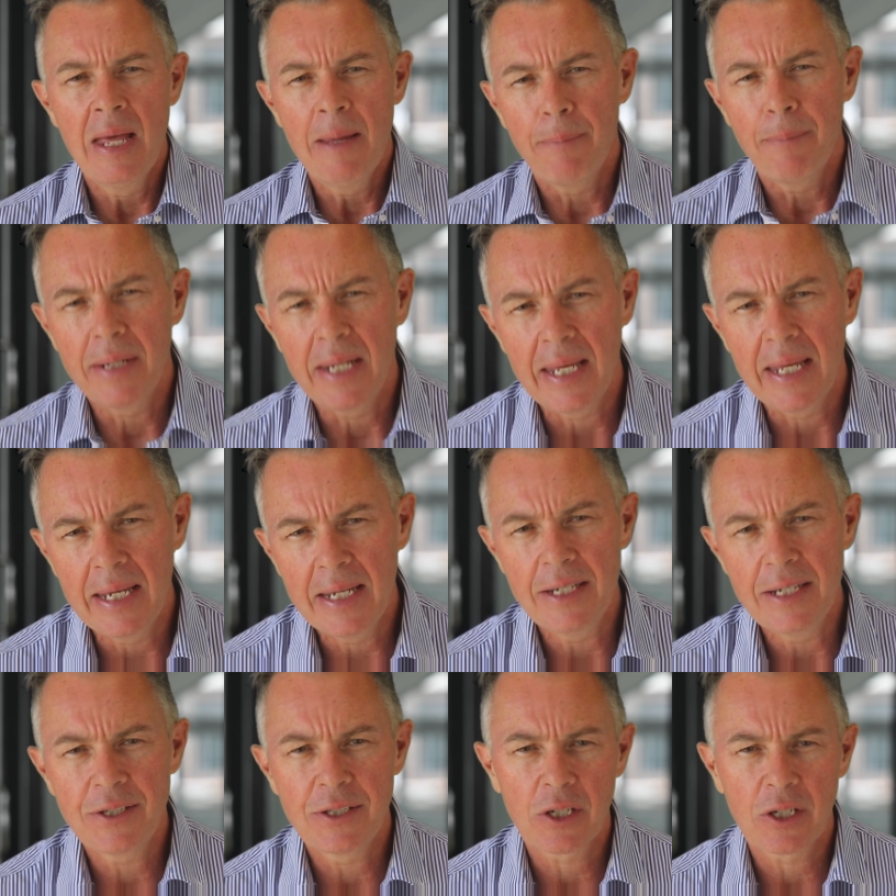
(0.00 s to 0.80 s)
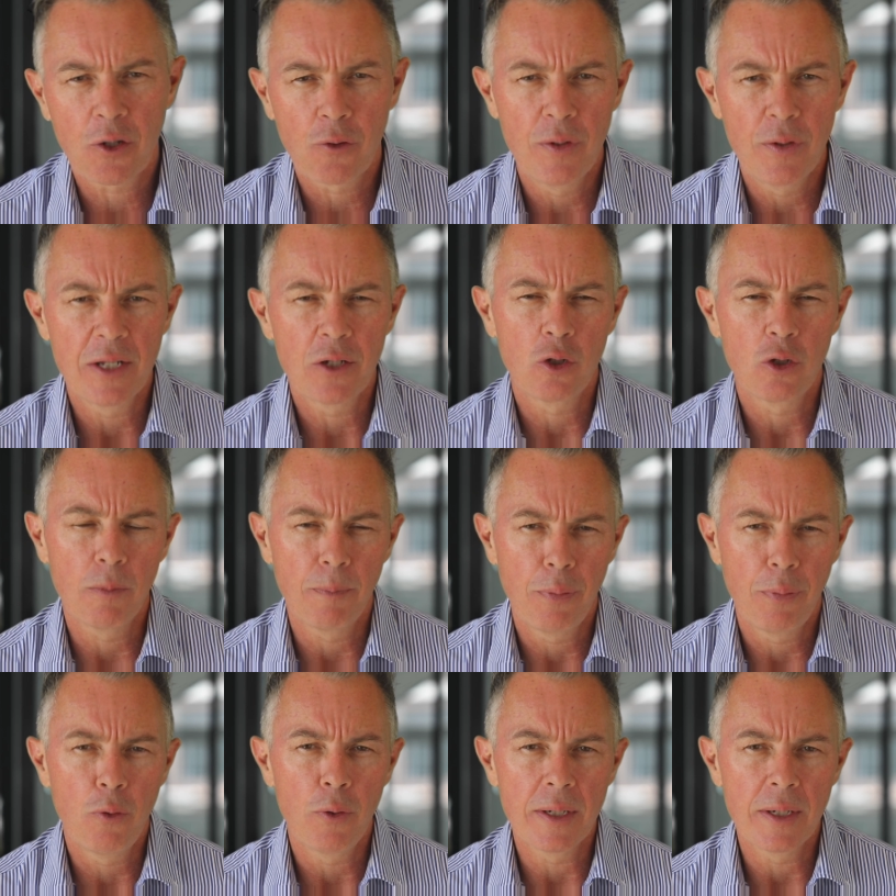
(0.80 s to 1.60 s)
But here's the critical
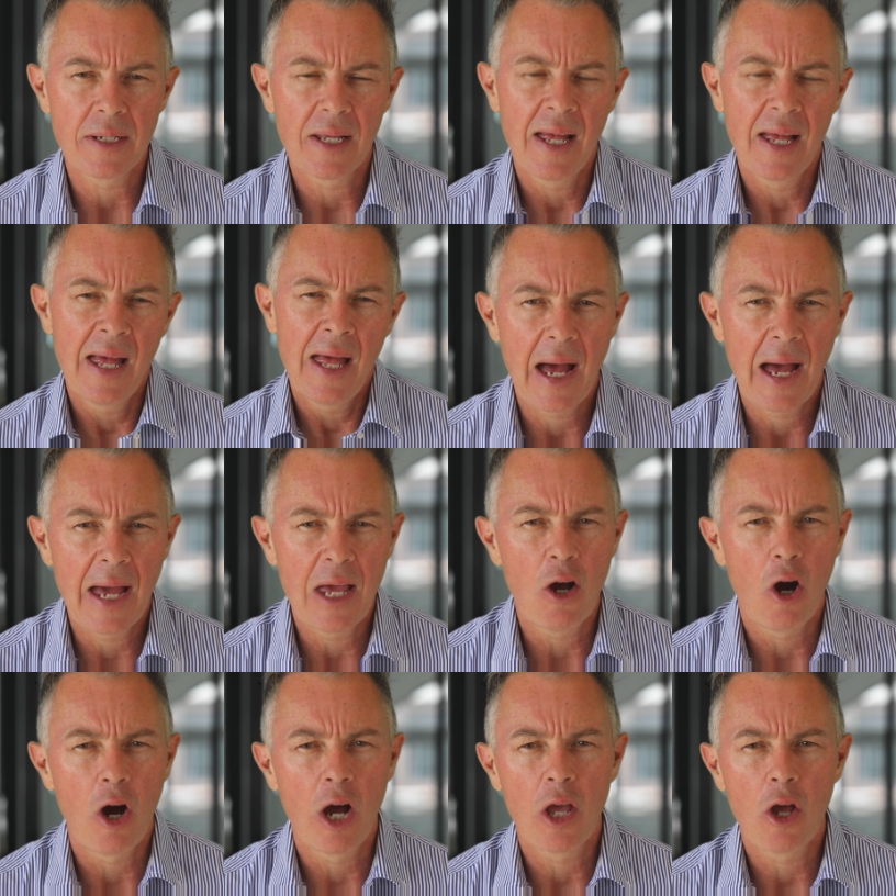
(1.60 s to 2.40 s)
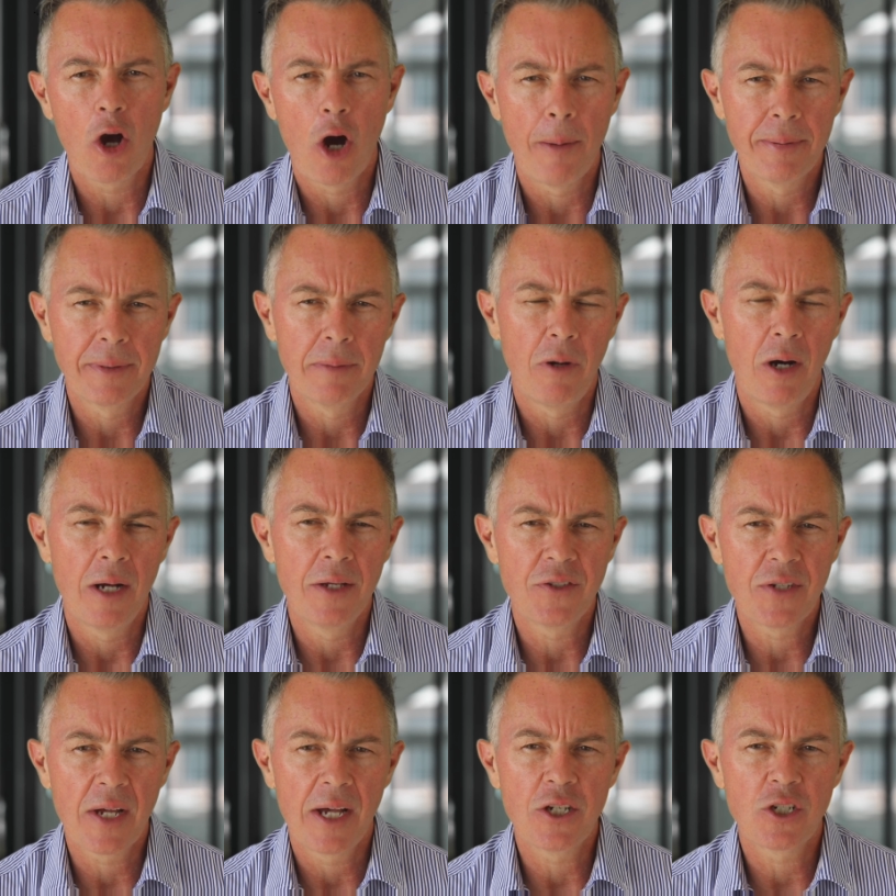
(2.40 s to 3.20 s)
point. AI
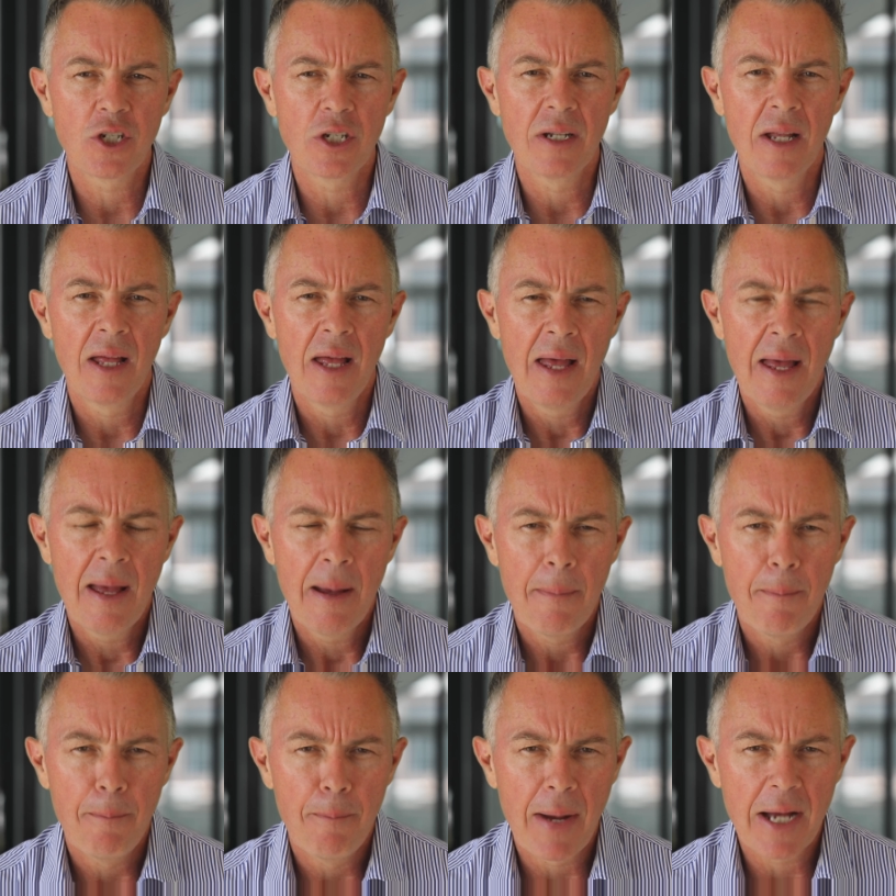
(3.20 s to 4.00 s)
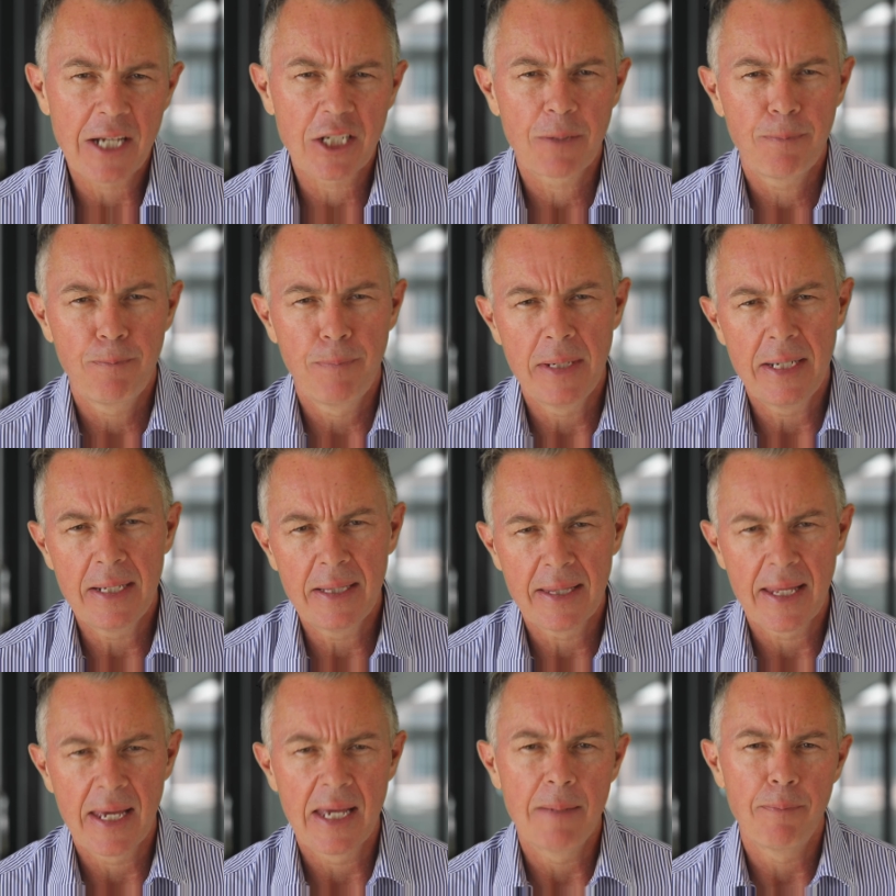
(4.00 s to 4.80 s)
optimization must be
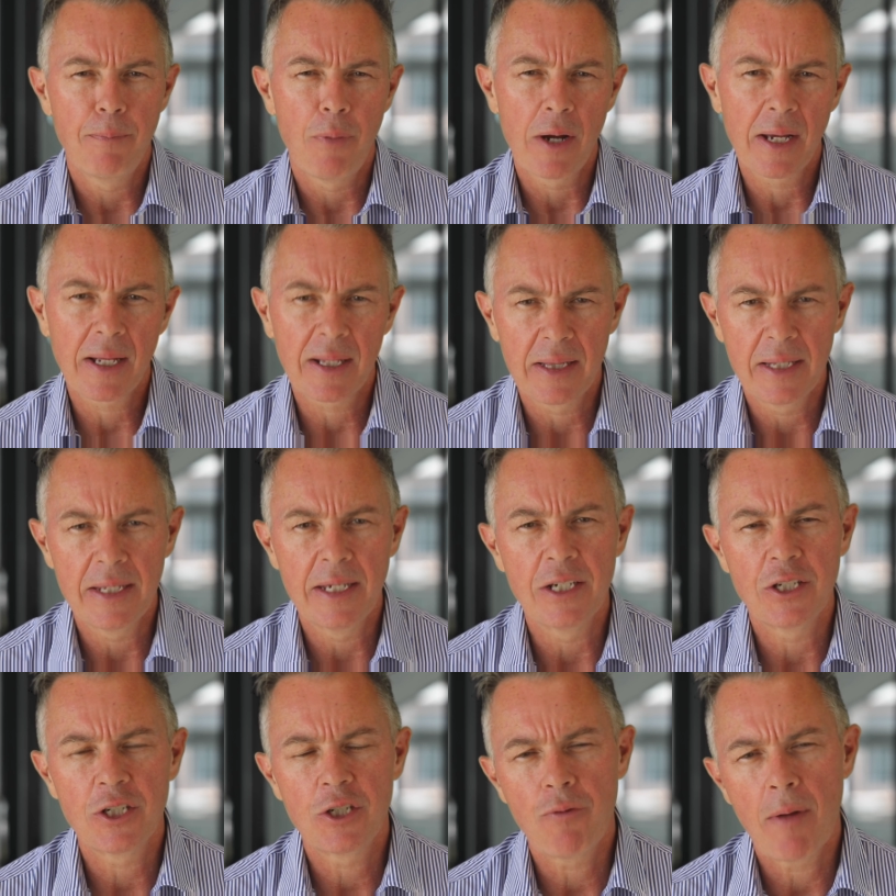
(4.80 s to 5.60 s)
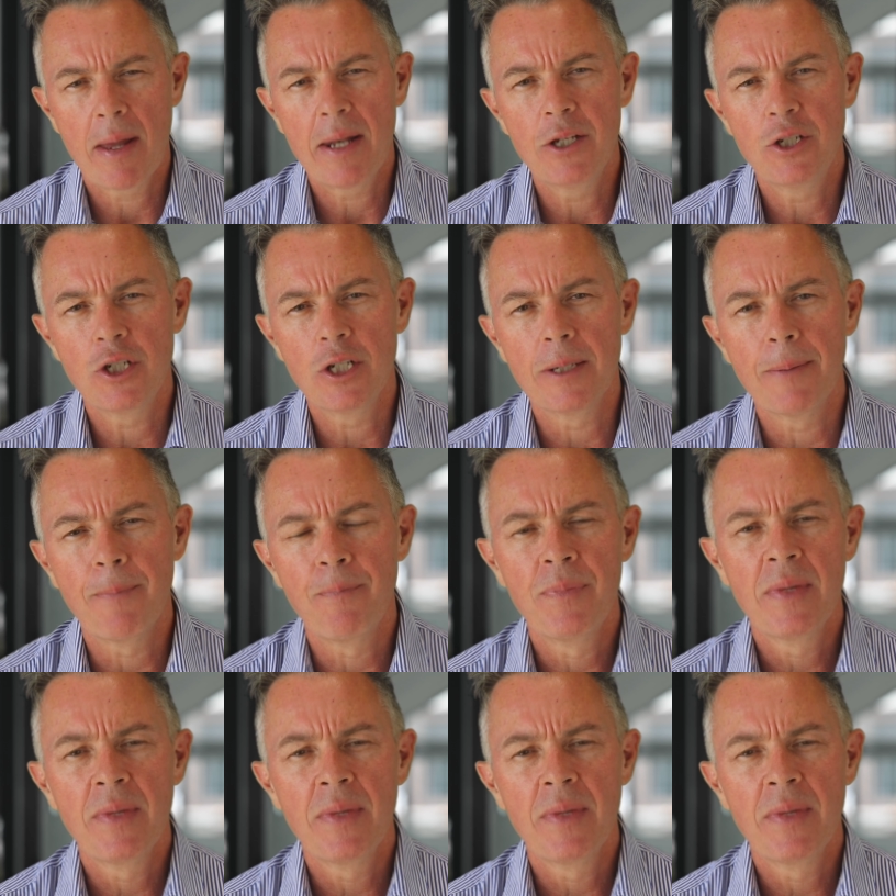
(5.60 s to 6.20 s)
led by clear strategy.